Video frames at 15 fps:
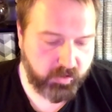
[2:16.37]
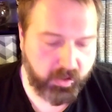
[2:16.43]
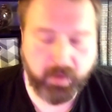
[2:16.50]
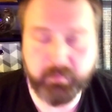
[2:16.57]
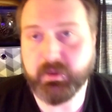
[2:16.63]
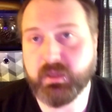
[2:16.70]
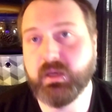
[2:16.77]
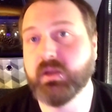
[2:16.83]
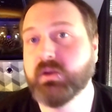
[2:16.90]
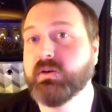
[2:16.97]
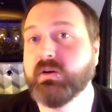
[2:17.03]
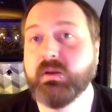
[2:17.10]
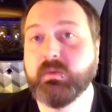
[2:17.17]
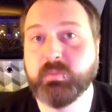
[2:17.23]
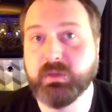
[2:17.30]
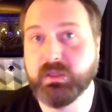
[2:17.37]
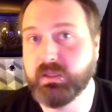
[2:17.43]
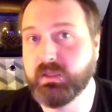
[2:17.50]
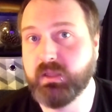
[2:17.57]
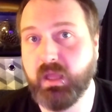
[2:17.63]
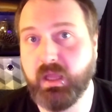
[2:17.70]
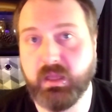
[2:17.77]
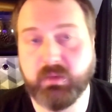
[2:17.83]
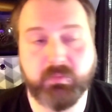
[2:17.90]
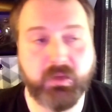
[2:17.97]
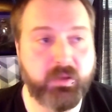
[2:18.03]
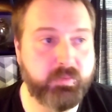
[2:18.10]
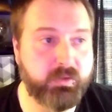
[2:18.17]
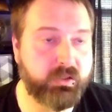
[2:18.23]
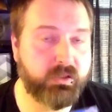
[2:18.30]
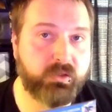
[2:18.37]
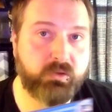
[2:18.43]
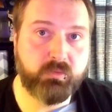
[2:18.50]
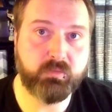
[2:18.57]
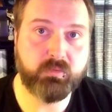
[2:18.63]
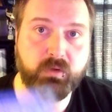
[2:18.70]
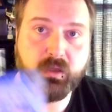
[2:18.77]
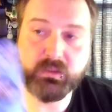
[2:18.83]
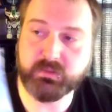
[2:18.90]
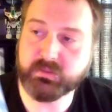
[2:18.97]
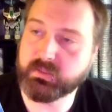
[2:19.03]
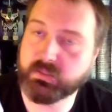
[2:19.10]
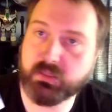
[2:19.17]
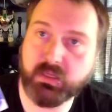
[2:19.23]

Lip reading: I mean, it could be that maybe you want